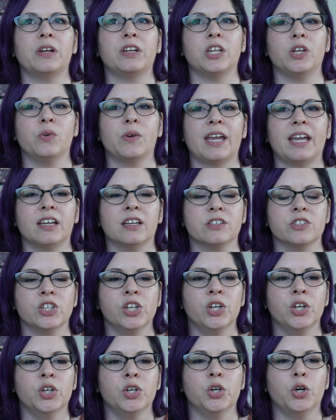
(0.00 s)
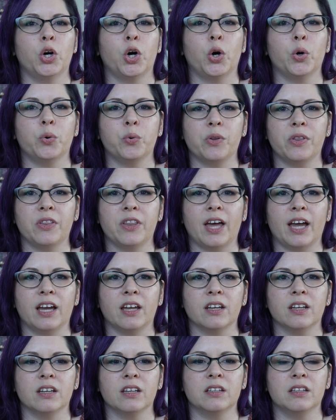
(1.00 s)
and you can't own
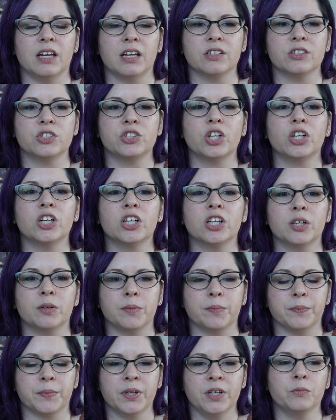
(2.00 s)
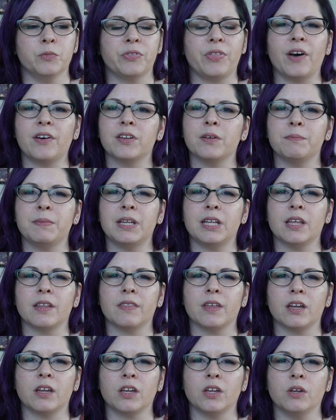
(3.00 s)
that term without it meaning
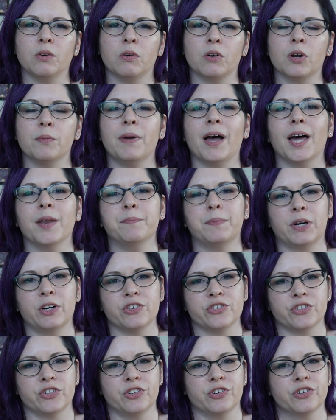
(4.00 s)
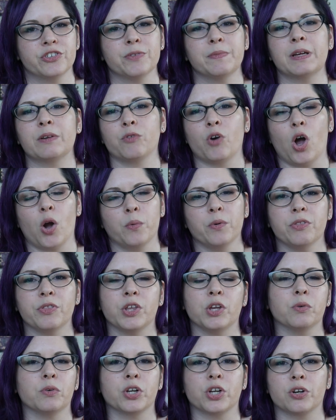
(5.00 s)
that you are a bad person or there's something wrong with
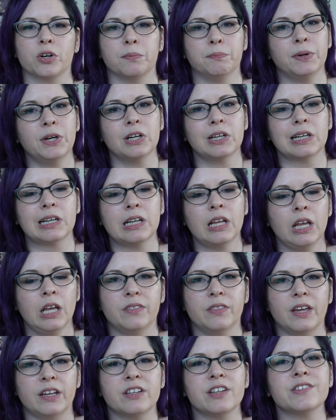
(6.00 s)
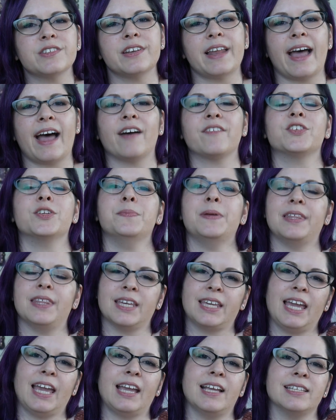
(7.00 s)
you or you're a burden. That doesn't have to be the
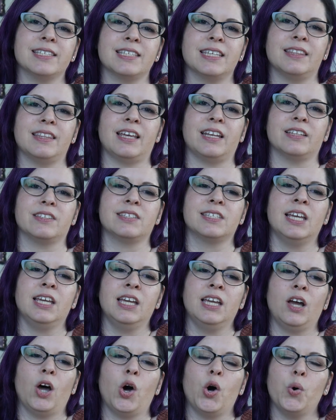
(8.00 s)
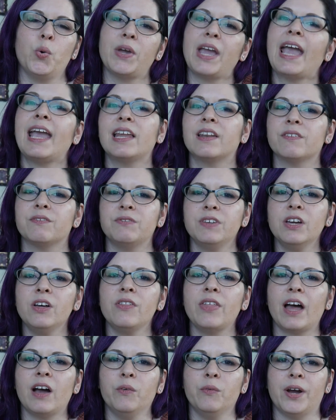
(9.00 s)
case, and that it's okay to feel
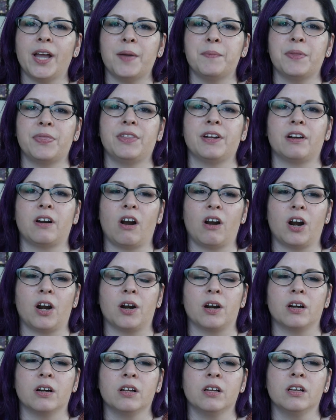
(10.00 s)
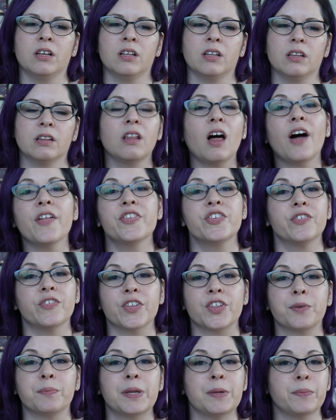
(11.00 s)
that way, but there are lots of
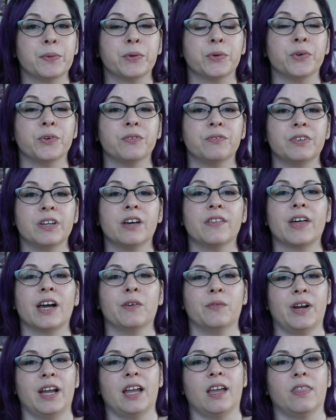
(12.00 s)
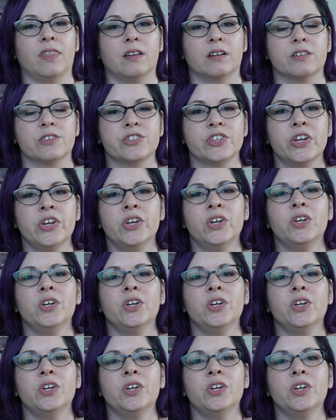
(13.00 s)
other people who feel that way, and there's